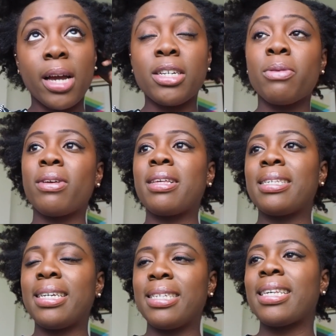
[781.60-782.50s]
I don't think
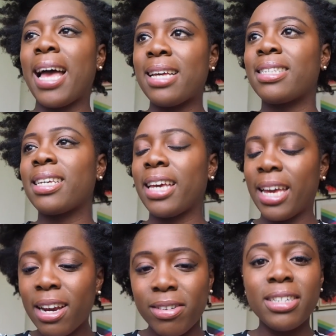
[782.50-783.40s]
this is as
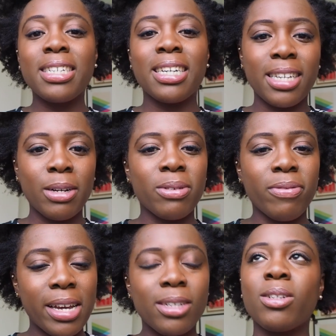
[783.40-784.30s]
coherent as I would have
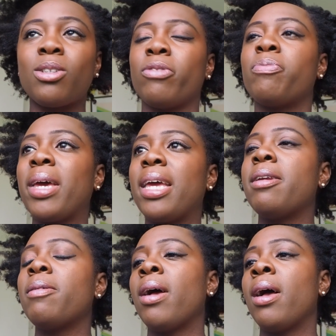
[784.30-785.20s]
liked it to have been,